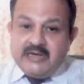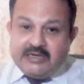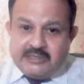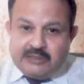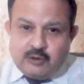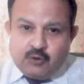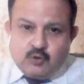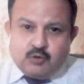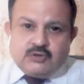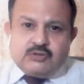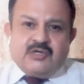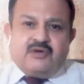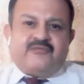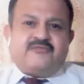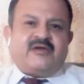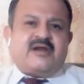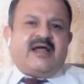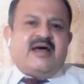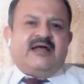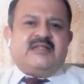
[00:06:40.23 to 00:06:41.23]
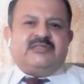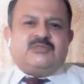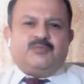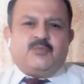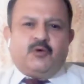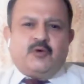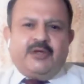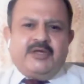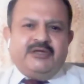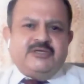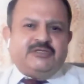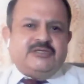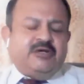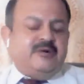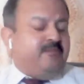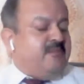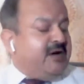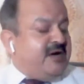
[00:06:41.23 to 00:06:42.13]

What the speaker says: issues of transportation.